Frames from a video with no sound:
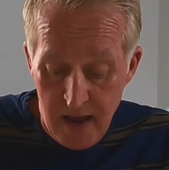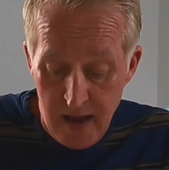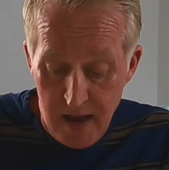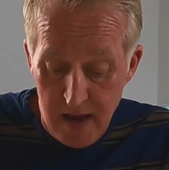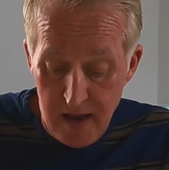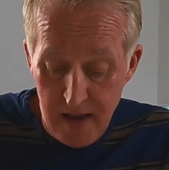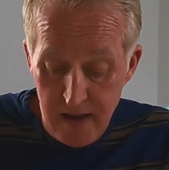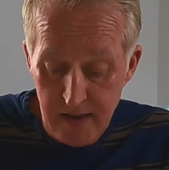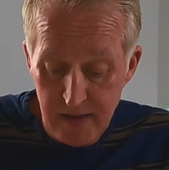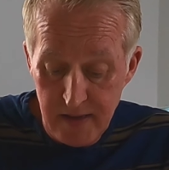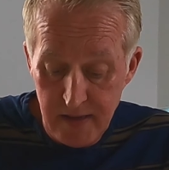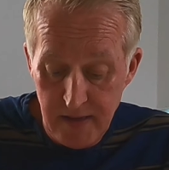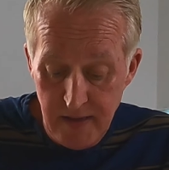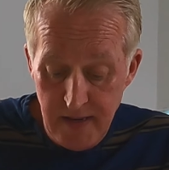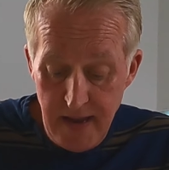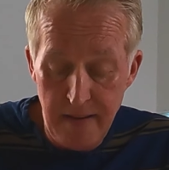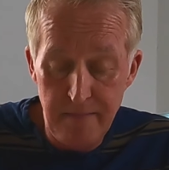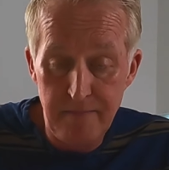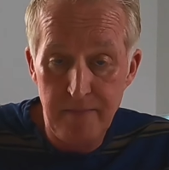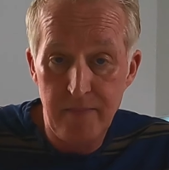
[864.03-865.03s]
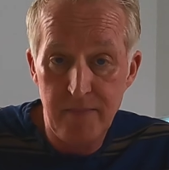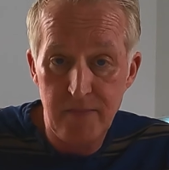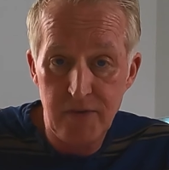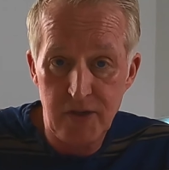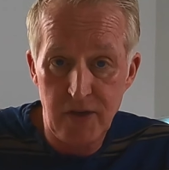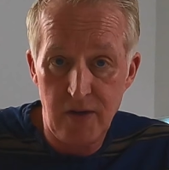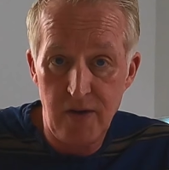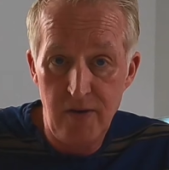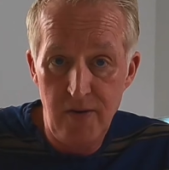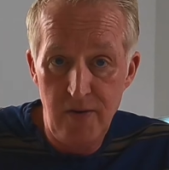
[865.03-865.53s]
Uh, yeah,
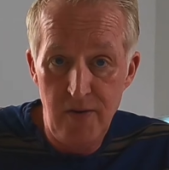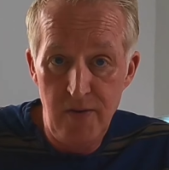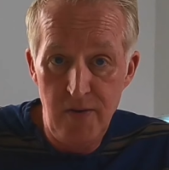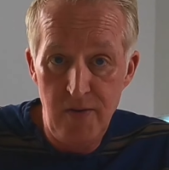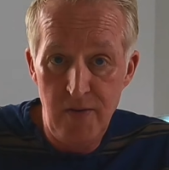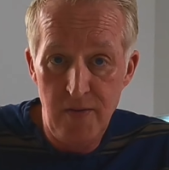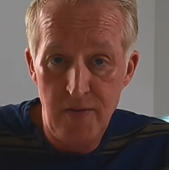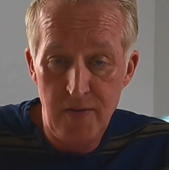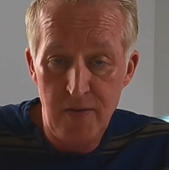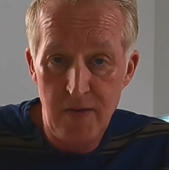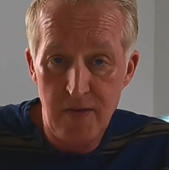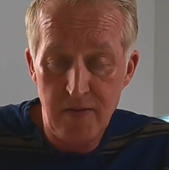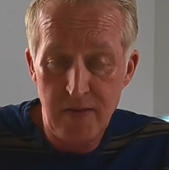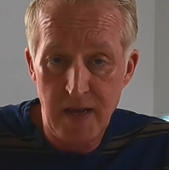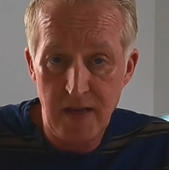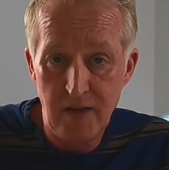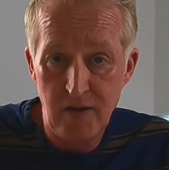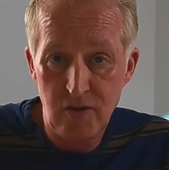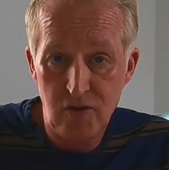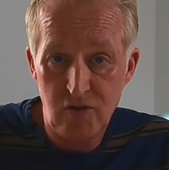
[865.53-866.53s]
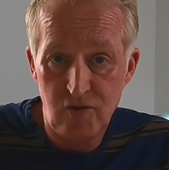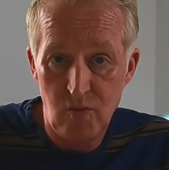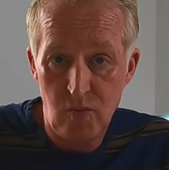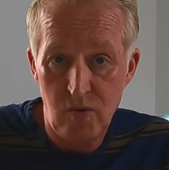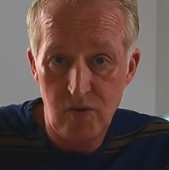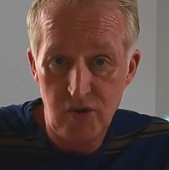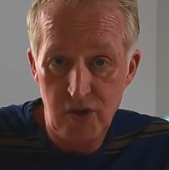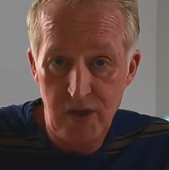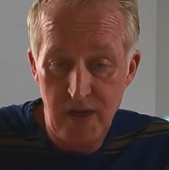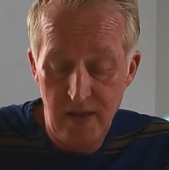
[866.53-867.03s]
so thanks for
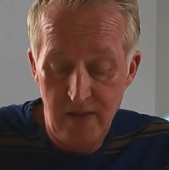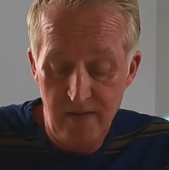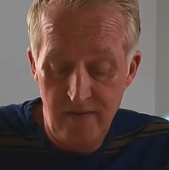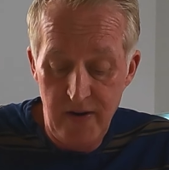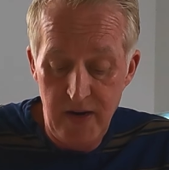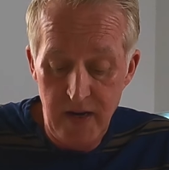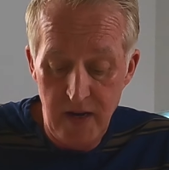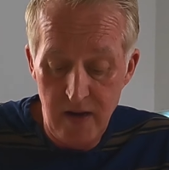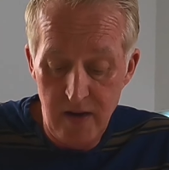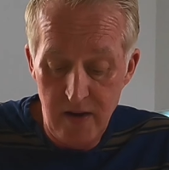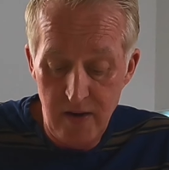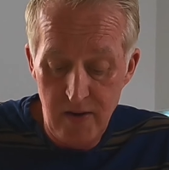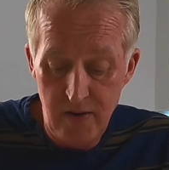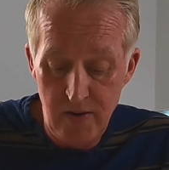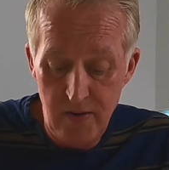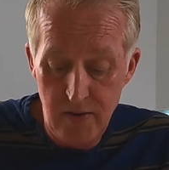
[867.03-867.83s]
watching the video.